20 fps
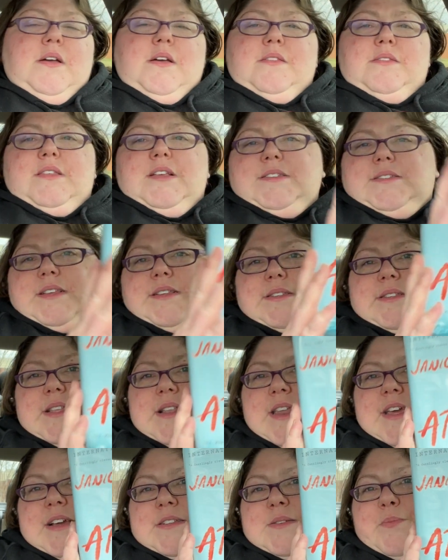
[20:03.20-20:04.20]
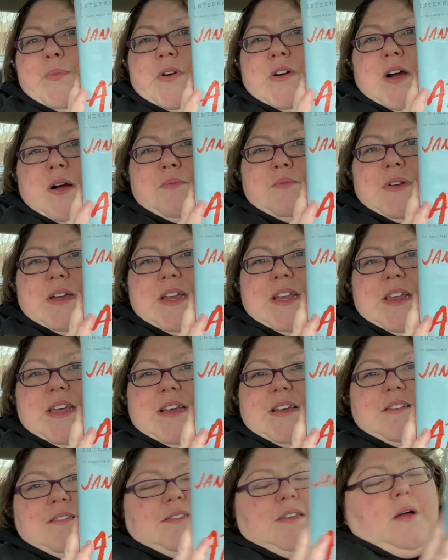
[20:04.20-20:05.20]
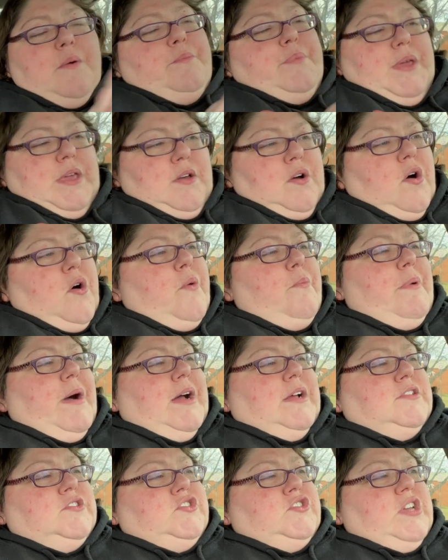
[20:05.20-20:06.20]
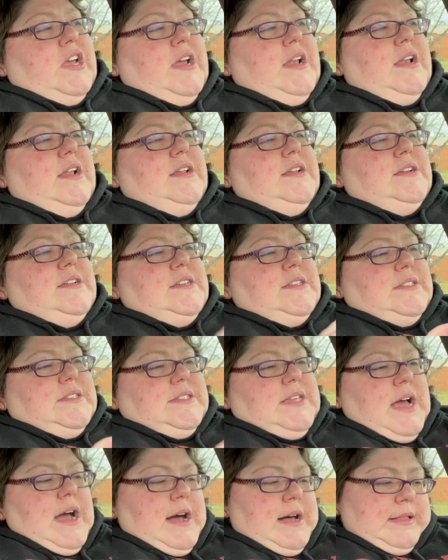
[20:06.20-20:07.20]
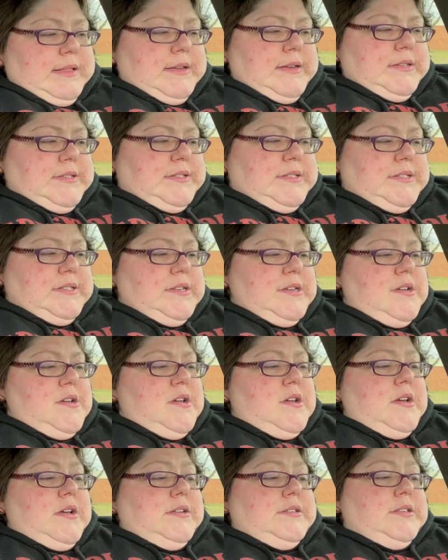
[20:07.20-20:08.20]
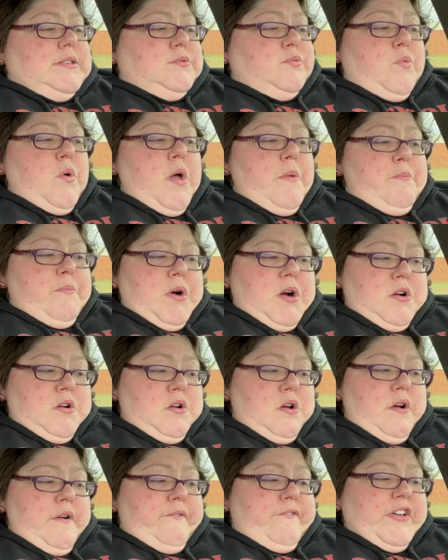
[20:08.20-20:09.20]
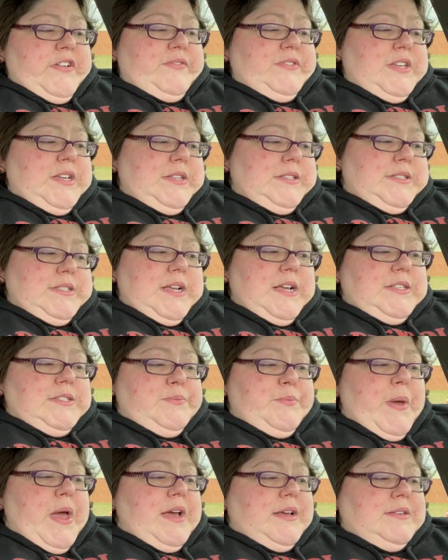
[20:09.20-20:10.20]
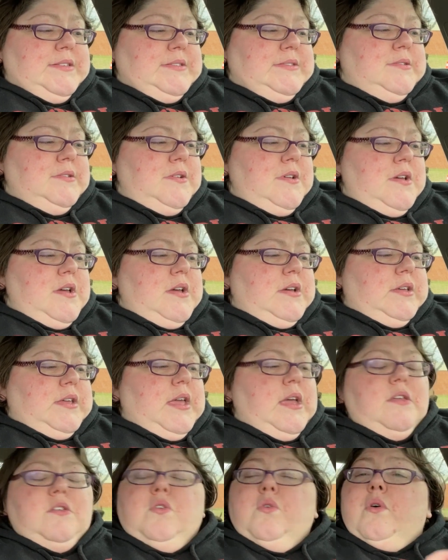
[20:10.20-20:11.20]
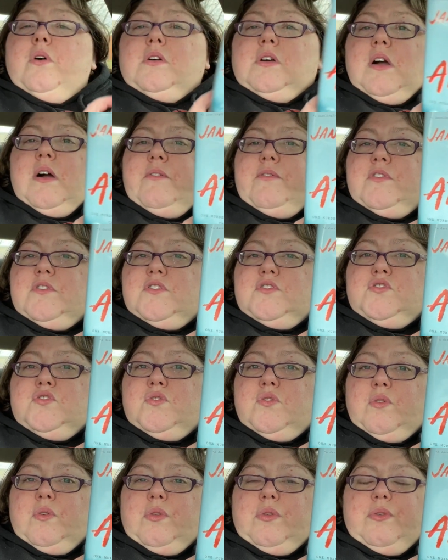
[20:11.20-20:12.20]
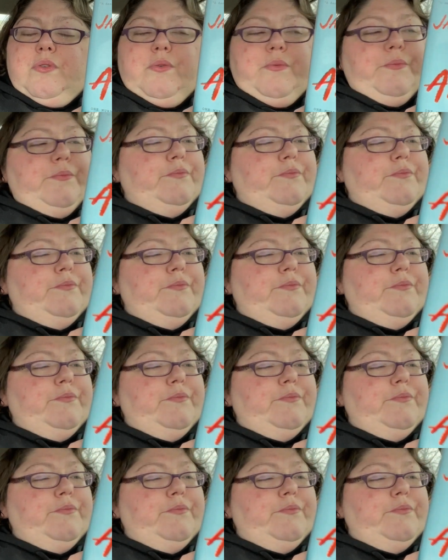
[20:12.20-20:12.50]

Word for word: This is the next book I'm reading, The Appeal by Janice Hallett. This is one murder, fifteen suspects. Can you uncover the truth?